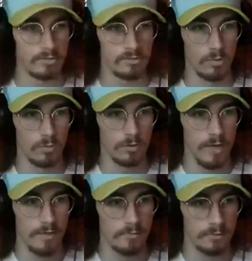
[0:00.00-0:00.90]
So we're
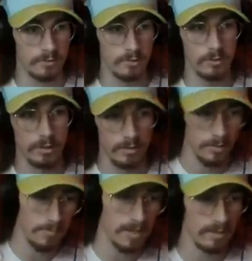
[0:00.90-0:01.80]
definitely gonna
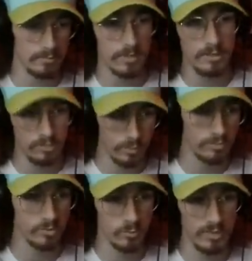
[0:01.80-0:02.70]
make as many
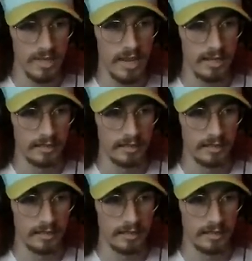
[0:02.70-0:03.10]
soups as we can.